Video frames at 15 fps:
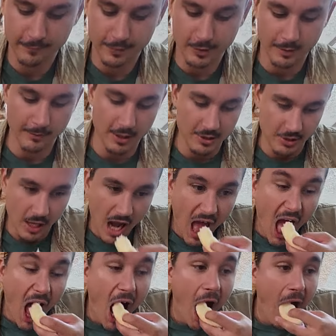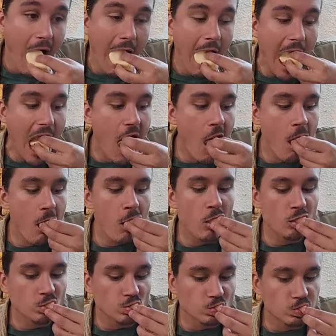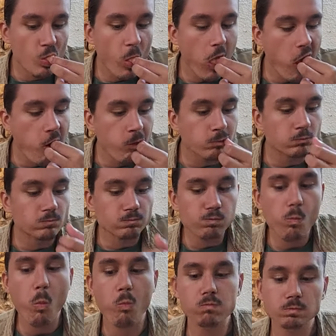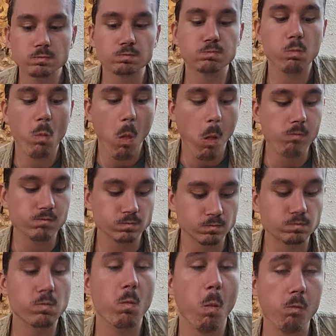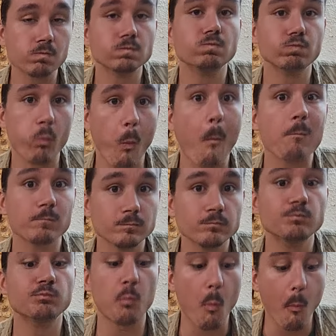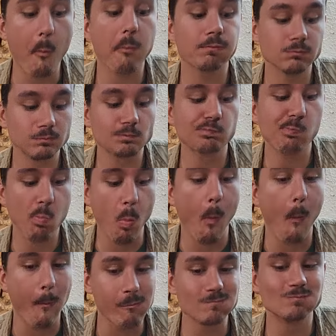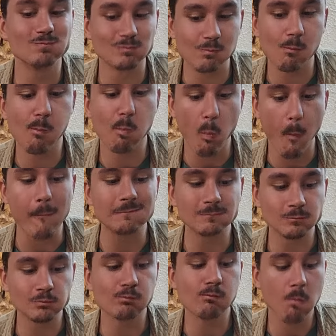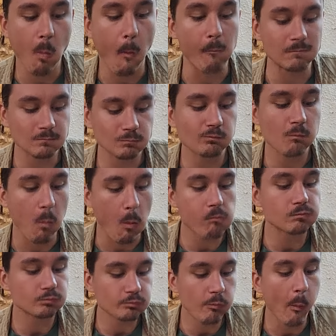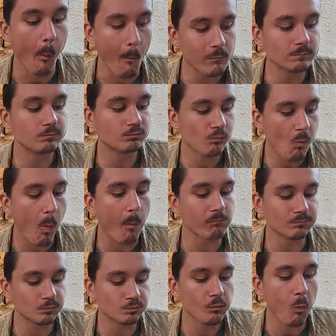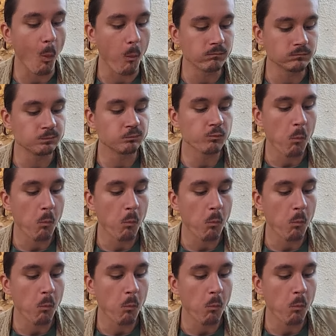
Good measure. This restaurant was really cool. I love the ambiance. It's almost like you're inside of a cave. And we had some really delicious food. Probably the best meal we had in Jerusalem.